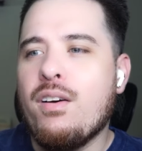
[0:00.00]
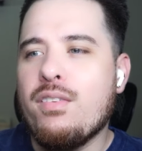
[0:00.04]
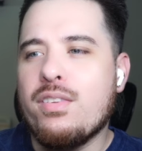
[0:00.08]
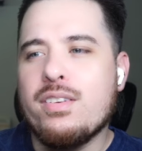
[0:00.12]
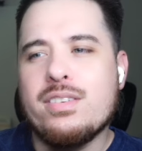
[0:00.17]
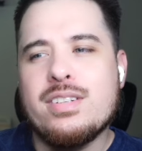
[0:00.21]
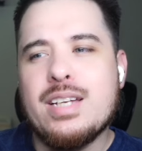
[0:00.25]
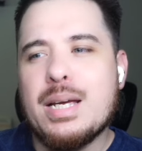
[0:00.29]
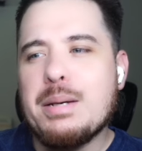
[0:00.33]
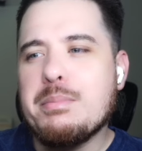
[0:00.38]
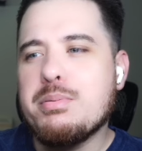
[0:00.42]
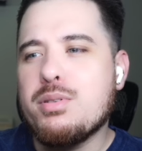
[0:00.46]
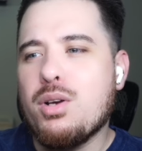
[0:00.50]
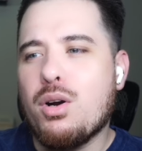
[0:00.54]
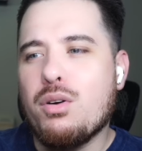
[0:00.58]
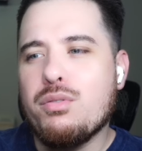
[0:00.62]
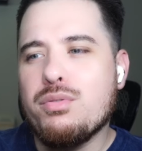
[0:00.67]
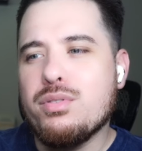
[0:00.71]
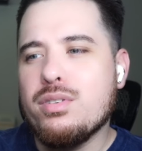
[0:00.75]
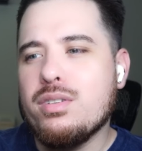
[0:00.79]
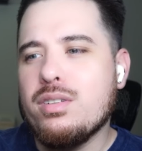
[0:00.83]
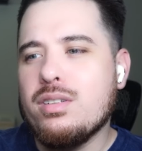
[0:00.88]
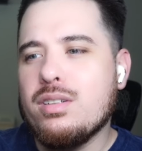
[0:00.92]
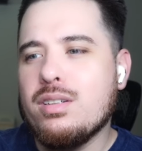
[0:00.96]
Are the tapes
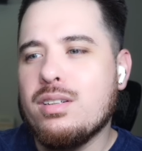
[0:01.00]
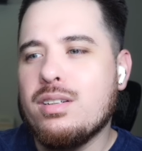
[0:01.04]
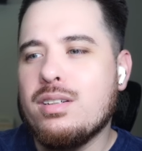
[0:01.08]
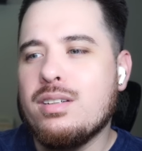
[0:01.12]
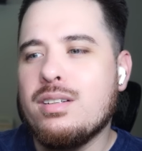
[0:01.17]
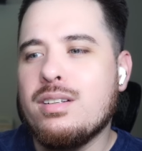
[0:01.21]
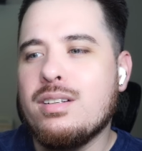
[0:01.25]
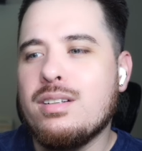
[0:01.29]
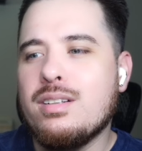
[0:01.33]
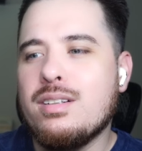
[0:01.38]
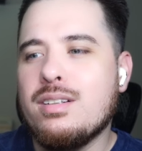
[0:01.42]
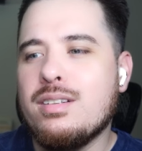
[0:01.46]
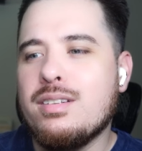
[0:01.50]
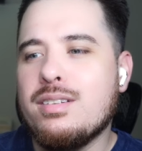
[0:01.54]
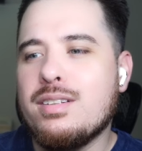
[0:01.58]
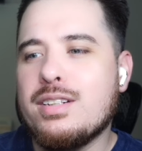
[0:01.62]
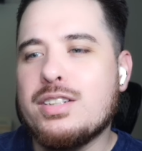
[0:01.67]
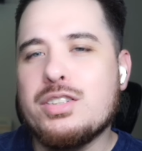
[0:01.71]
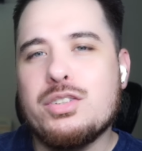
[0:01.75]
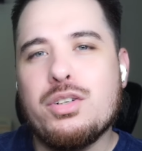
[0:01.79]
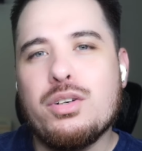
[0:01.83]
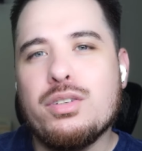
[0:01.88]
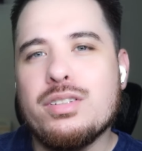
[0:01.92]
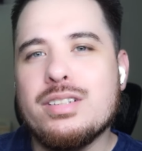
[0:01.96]
over?
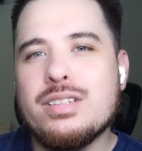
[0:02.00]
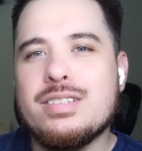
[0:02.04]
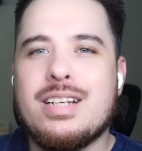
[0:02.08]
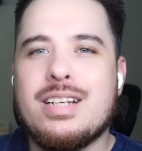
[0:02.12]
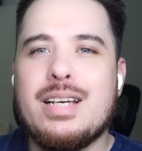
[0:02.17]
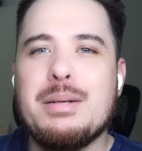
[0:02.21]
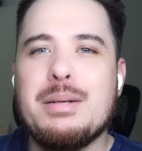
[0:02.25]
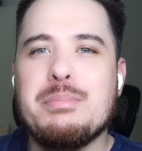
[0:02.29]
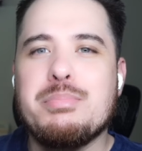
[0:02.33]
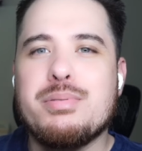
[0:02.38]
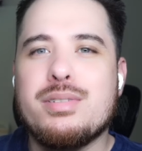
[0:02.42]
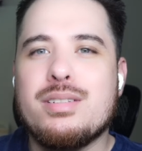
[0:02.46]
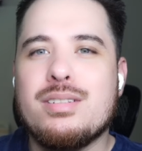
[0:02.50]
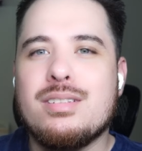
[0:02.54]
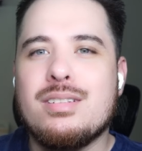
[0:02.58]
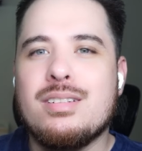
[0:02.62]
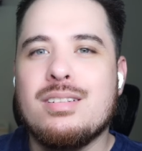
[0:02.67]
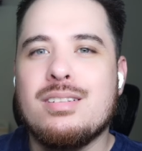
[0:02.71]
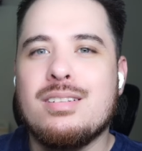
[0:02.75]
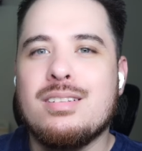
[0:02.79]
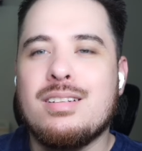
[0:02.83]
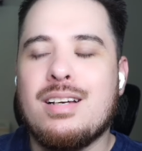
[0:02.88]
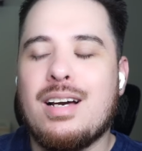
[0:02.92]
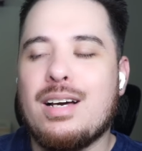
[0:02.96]
These are all the tapes.
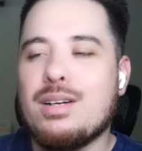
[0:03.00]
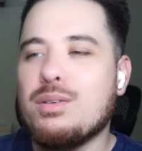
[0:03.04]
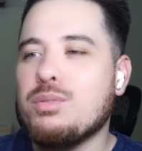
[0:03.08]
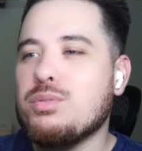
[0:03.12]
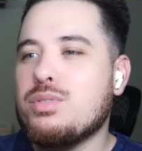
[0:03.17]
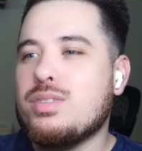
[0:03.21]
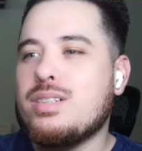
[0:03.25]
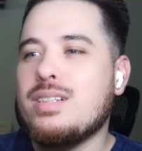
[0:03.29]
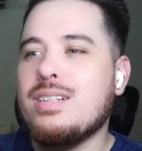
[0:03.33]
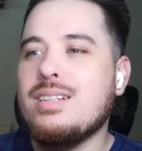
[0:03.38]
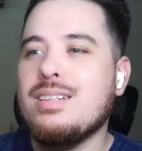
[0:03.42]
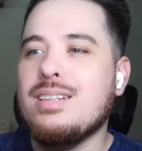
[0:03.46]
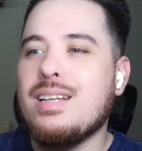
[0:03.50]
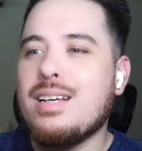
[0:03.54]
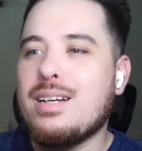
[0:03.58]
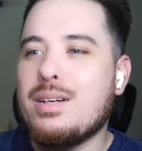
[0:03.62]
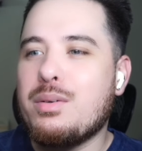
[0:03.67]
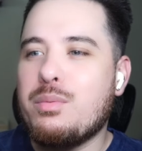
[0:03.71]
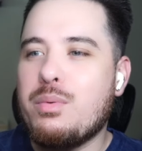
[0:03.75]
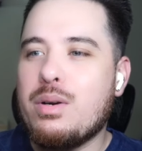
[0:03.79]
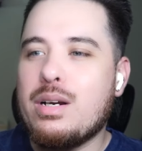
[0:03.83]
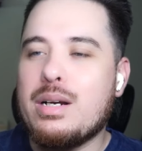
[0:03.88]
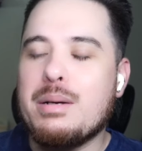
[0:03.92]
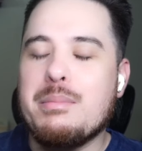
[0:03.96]
I don't see like
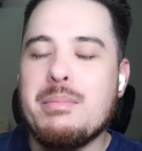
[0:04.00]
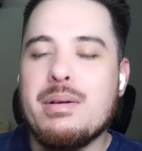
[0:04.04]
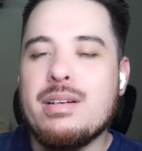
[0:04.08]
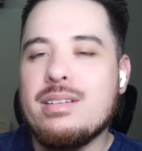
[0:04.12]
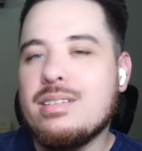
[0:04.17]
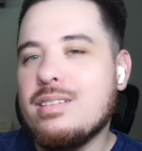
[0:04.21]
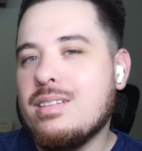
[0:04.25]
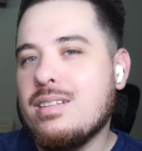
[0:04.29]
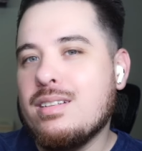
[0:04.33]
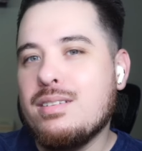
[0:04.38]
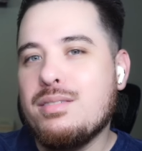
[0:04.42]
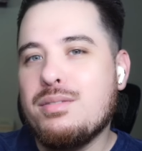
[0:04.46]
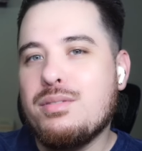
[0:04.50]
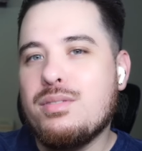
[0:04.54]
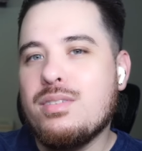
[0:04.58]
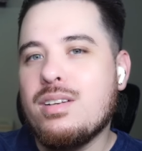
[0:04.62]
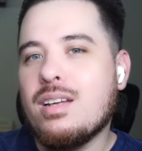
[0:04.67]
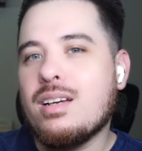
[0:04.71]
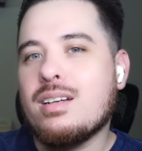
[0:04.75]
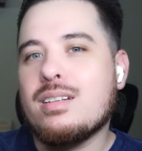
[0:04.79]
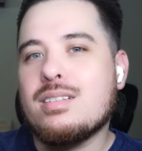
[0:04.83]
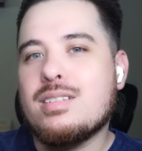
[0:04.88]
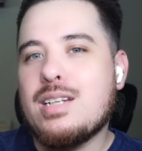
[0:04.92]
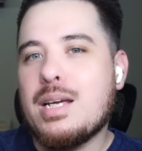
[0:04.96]
a recommended
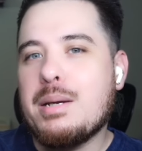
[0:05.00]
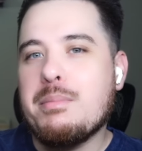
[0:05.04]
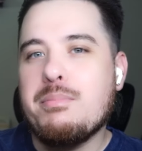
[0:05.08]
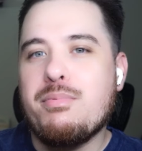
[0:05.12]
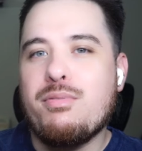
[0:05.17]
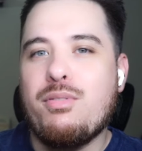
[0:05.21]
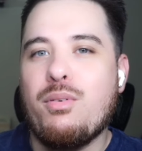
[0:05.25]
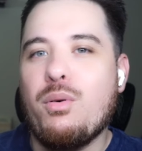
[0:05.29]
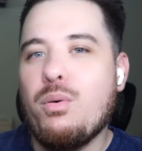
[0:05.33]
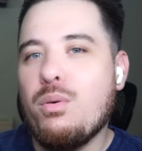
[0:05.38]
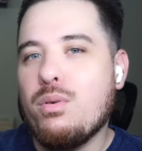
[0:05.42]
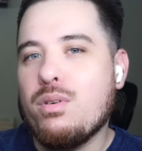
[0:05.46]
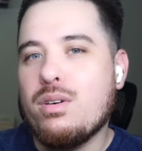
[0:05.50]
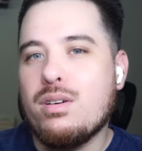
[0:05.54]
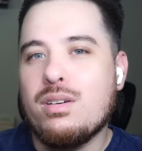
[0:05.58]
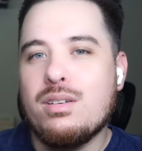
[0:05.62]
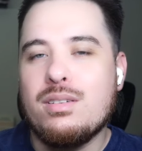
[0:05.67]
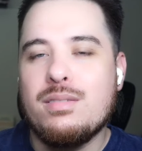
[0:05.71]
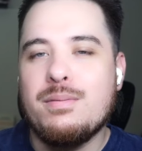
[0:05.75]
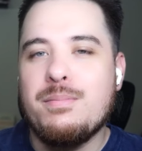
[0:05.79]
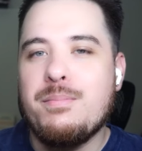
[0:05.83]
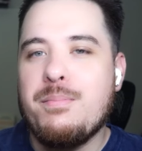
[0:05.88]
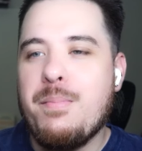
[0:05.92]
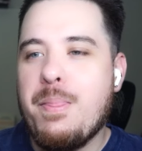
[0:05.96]
like tape four.
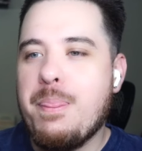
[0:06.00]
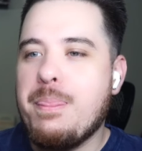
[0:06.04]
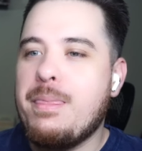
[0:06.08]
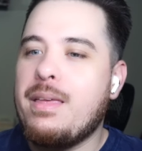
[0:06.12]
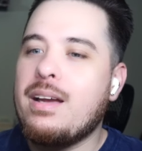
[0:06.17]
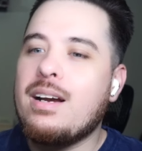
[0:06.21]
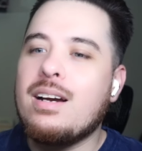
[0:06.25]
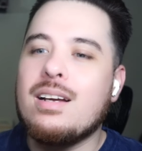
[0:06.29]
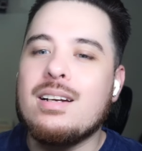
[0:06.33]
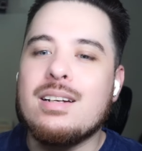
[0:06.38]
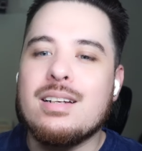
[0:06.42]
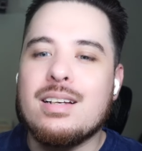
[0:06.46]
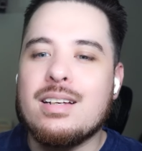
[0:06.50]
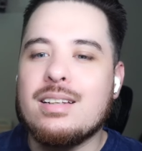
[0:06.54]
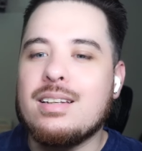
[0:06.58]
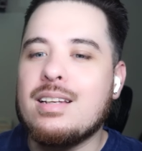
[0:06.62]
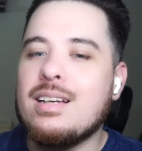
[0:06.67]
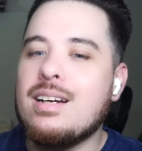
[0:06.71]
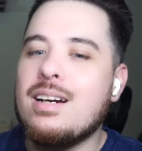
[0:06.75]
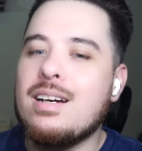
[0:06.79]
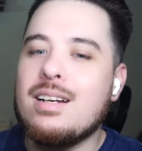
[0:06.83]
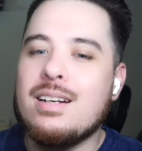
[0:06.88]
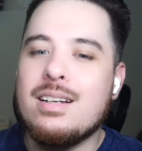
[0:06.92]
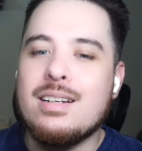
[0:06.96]
They gotta
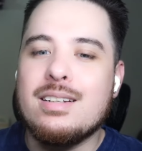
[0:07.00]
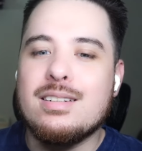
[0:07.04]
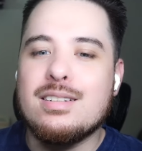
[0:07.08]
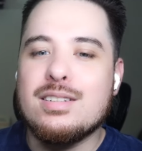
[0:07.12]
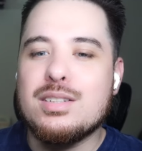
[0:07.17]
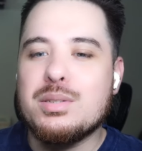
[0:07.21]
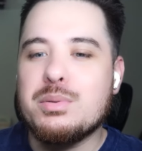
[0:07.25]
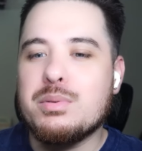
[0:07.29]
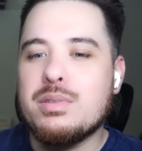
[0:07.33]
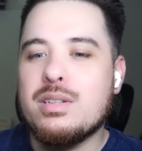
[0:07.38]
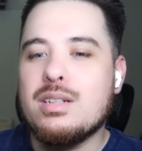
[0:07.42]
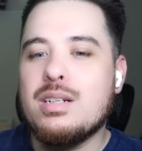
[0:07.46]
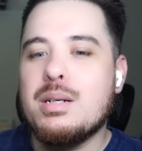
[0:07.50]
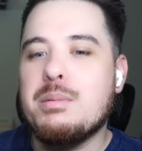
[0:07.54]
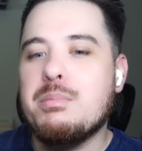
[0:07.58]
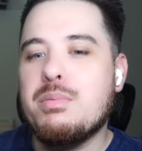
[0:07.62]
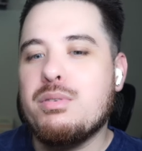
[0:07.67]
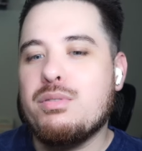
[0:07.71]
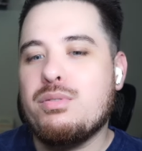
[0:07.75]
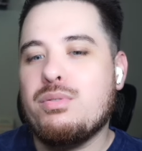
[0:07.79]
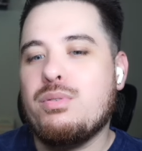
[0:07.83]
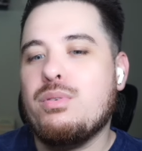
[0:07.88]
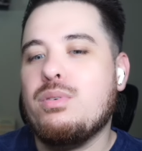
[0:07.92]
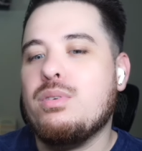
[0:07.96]
they gotta hit us with the
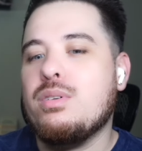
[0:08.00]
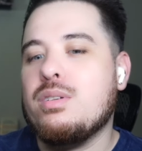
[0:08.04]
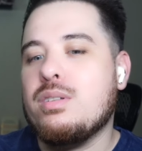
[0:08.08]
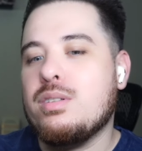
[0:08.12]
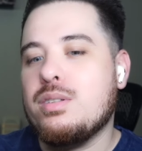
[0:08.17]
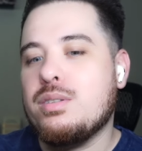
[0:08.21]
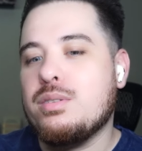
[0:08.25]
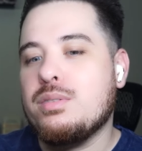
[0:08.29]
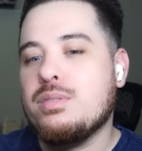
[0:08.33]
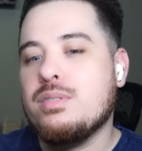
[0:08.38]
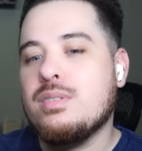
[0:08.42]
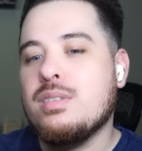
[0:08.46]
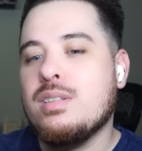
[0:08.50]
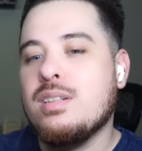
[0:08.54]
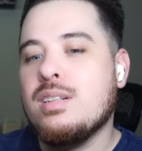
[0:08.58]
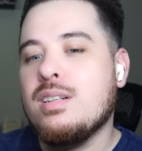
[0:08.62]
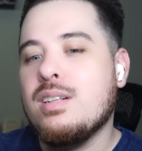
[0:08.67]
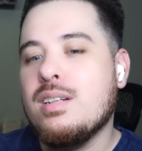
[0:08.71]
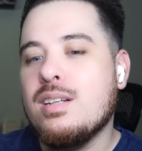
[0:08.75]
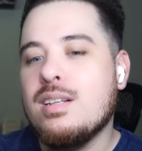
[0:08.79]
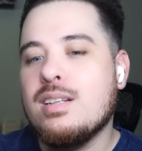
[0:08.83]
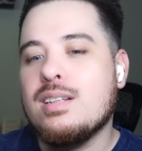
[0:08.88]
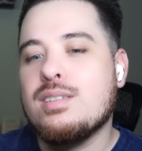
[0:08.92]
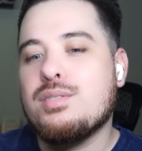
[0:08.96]
number four, dude.
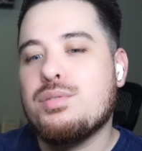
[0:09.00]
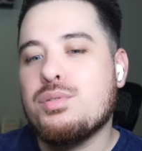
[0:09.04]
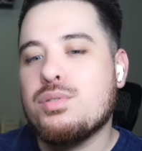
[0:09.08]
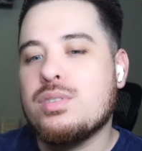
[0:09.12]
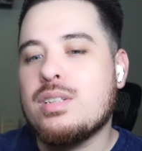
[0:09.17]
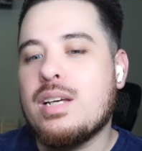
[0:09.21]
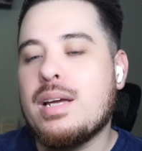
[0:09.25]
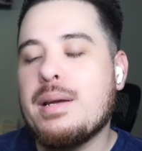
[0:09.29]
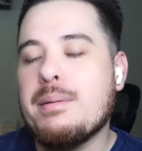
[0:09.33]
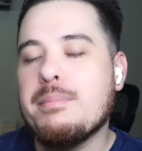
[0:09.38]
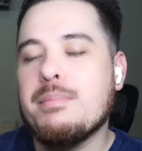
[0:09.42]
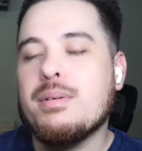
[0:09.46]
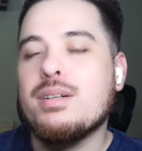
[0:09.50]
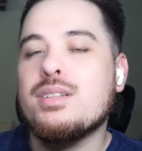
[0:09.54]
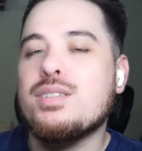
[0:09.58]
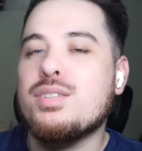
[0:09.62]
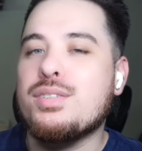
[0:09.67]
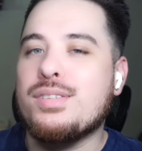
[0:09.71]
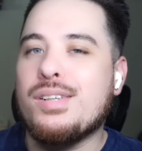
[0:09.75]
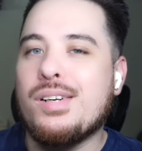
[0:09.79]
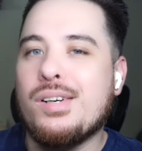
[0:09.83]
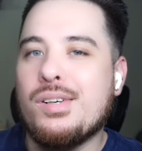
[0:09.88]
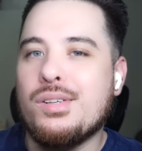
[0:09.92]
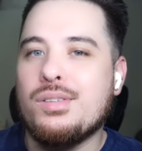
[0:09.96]
This was eight
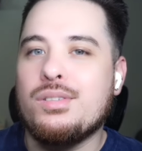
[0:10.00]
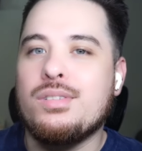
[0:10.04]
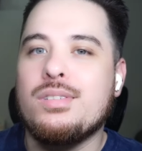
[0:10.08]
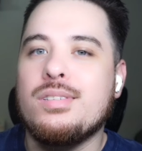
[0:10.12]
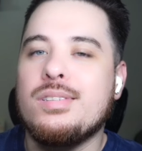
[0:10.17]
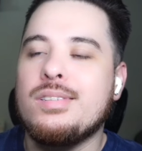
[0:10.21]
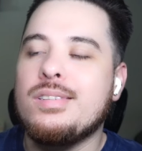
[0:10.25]
months ago.